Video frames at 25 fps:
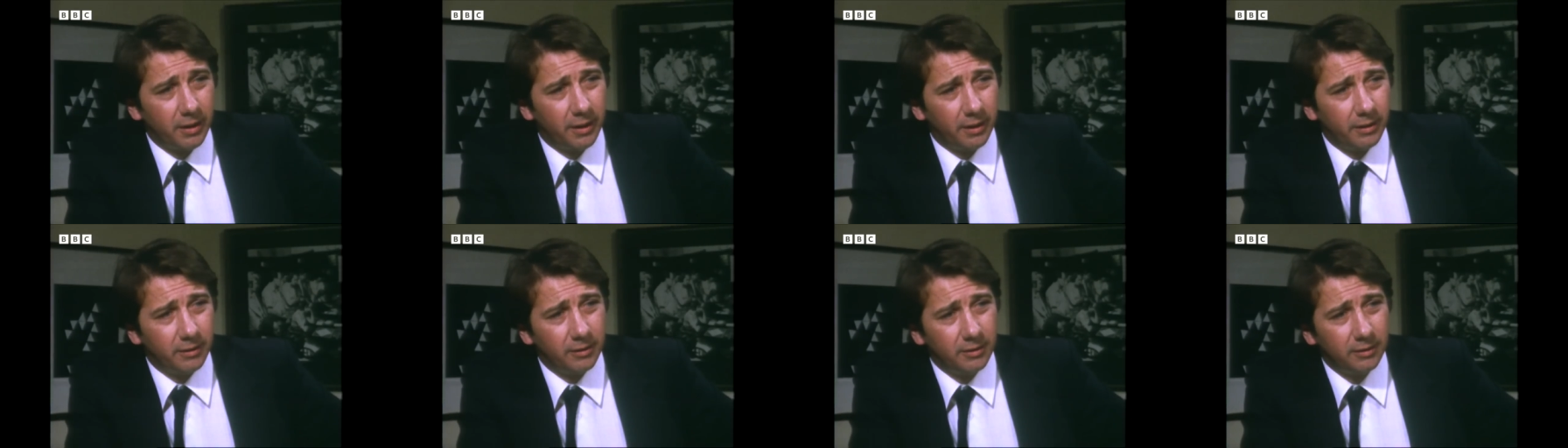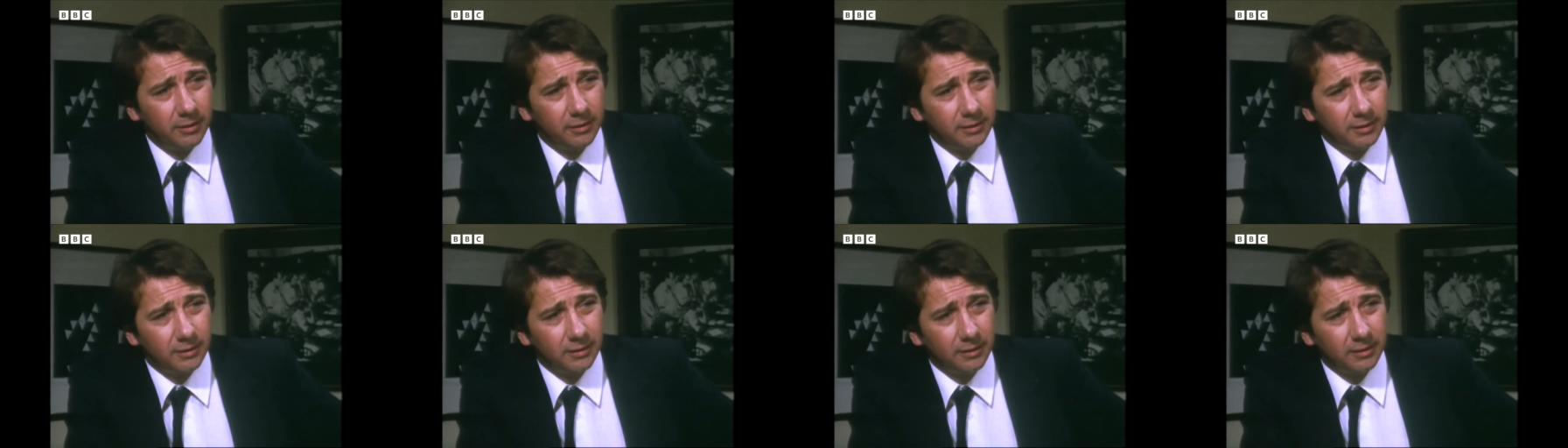no.
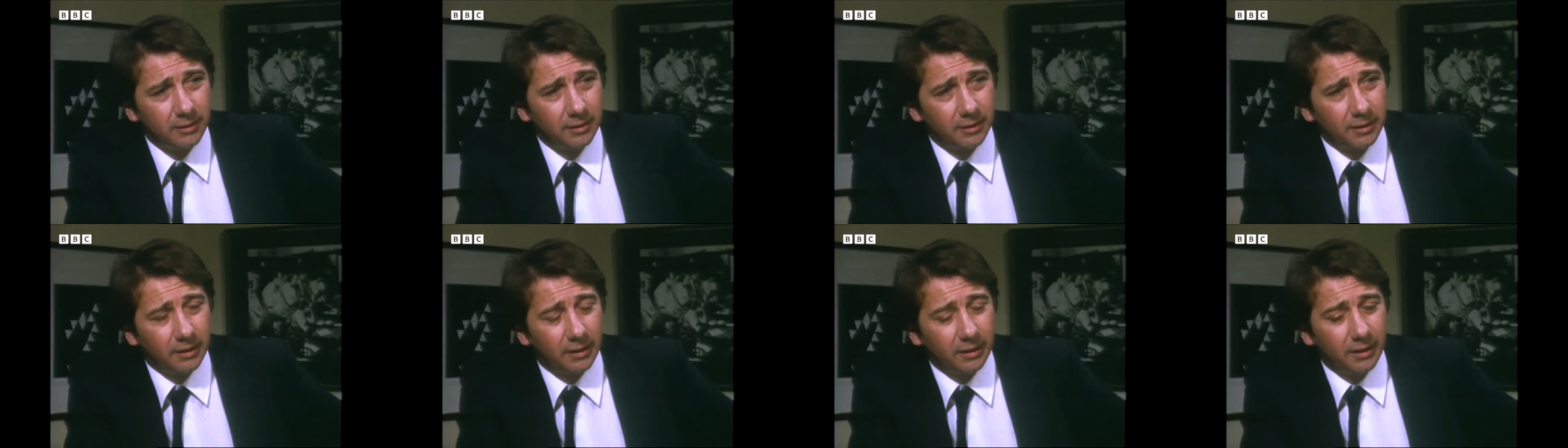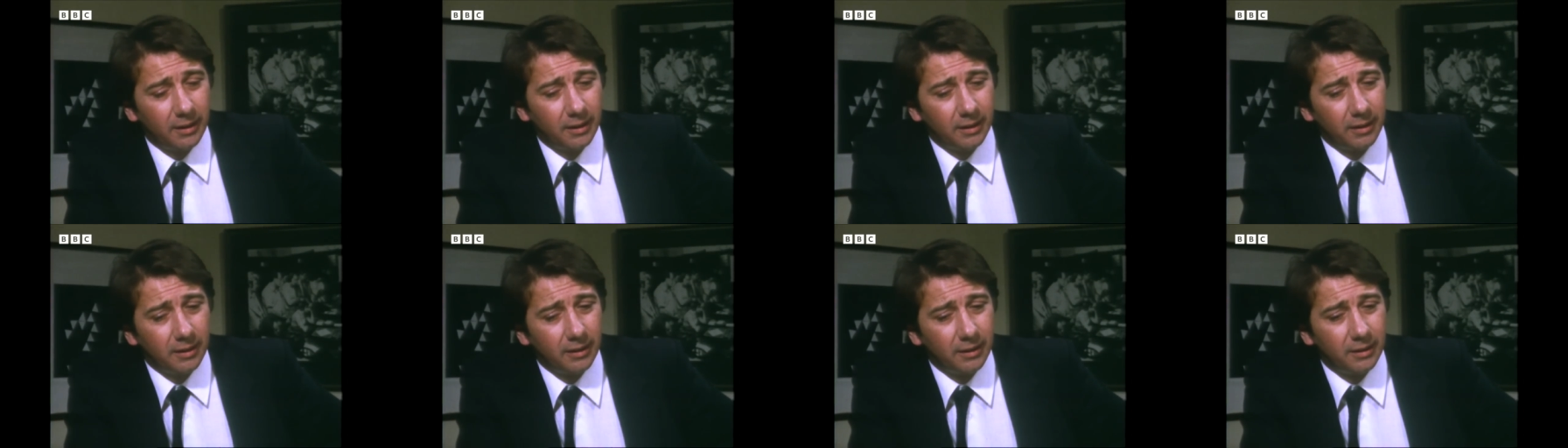
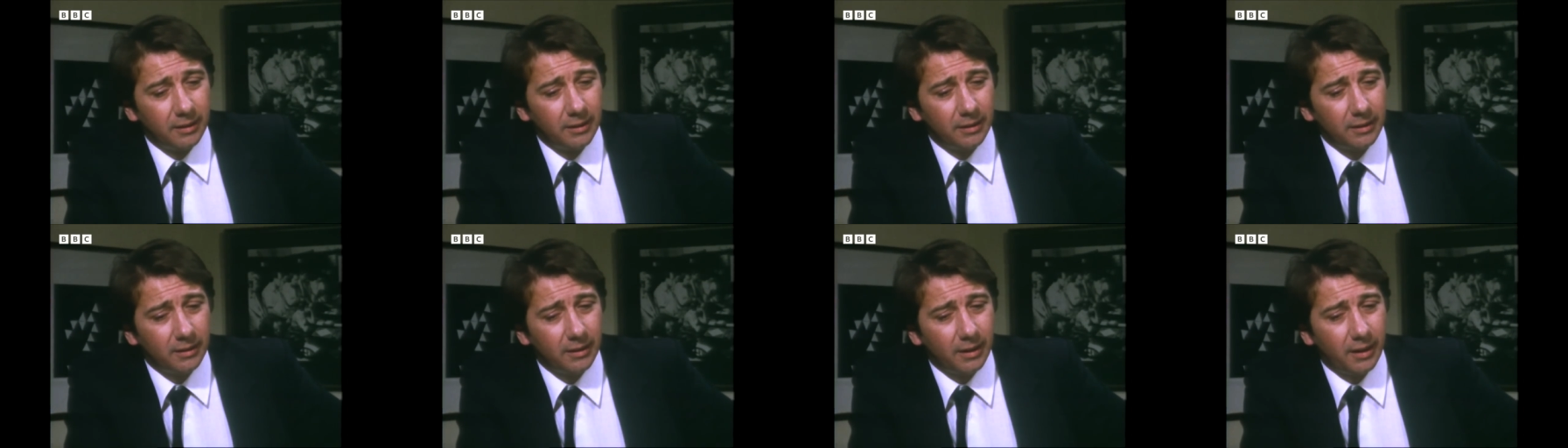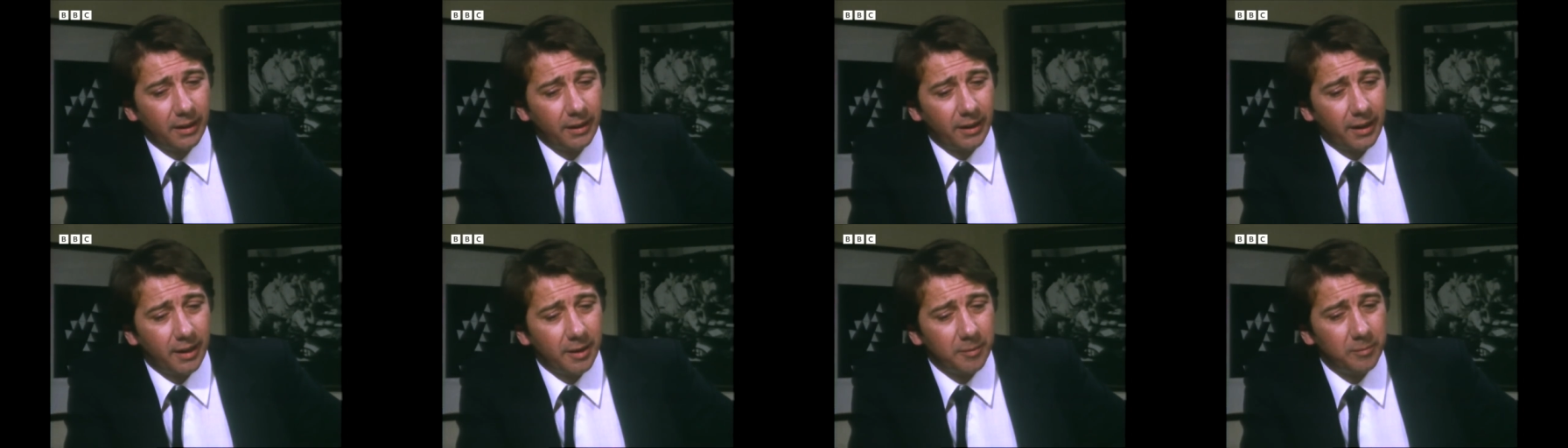Uh,
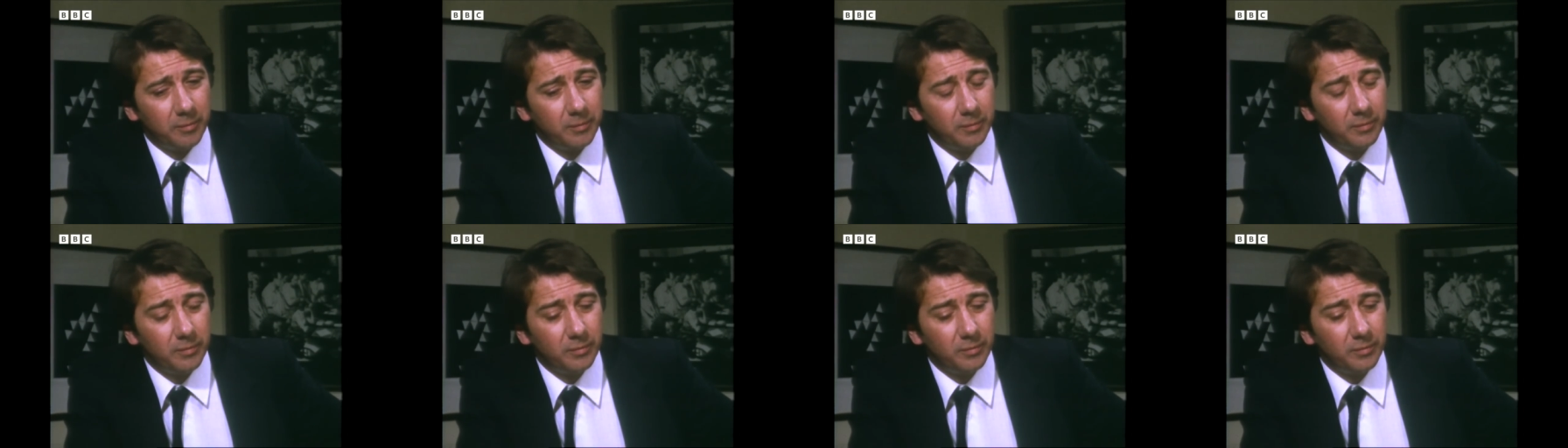and I